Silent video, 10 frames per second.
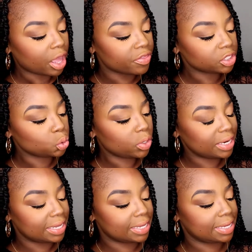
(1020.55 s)
This
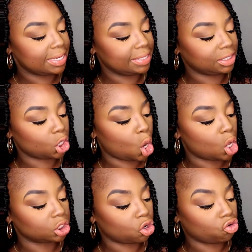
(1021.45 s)
one is
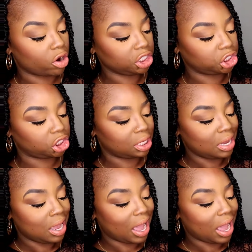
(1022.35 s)
called Crush.